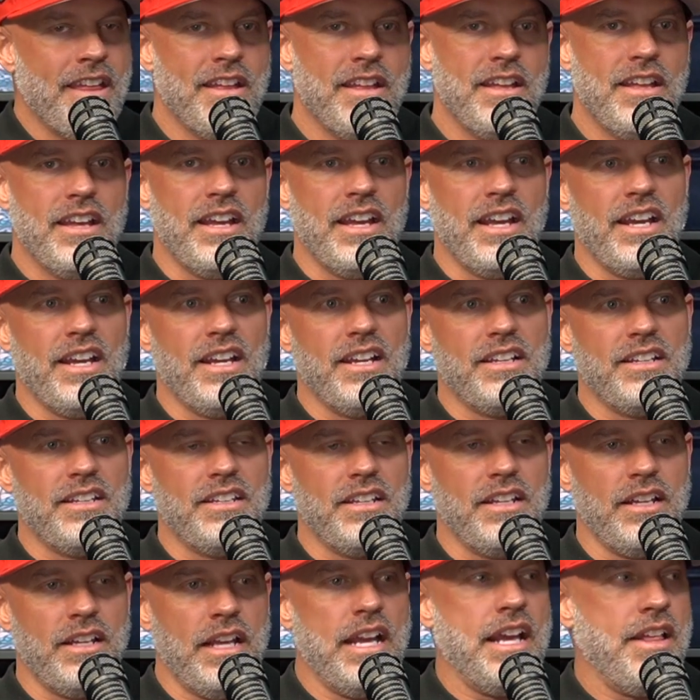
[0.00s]

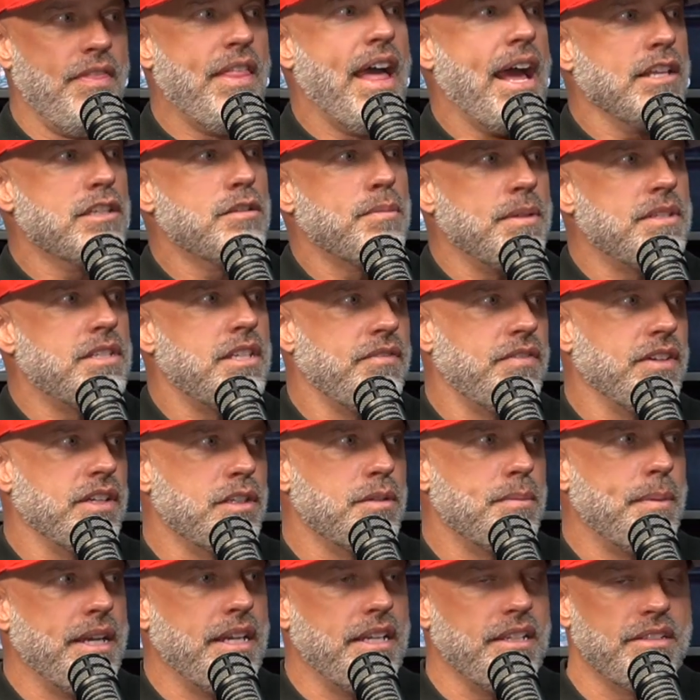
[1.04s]
and in that specific
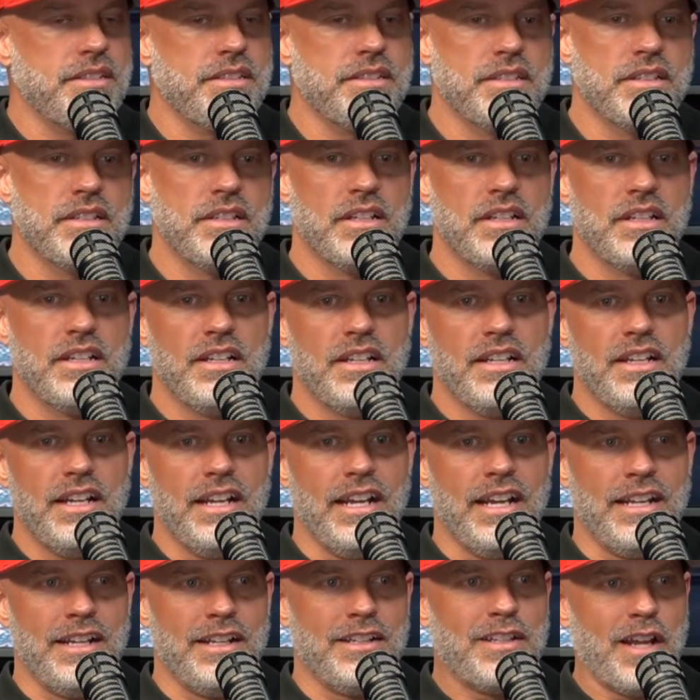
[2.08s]
space.
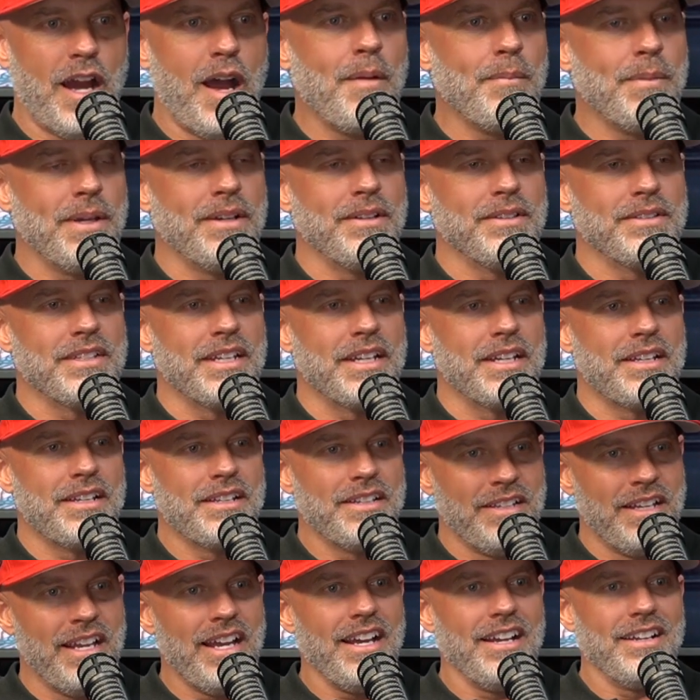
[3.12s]
And it taught me, I was like,
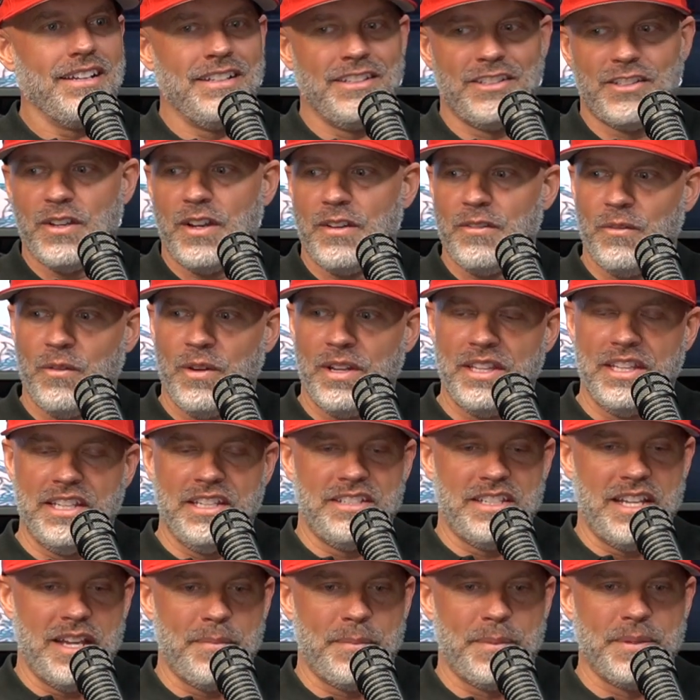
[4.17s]
yeah. And so one of the
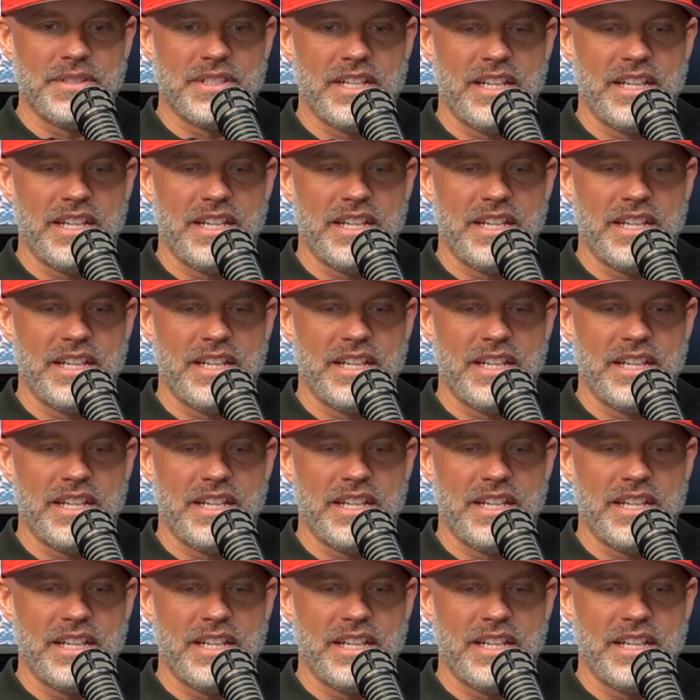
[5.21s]
examples I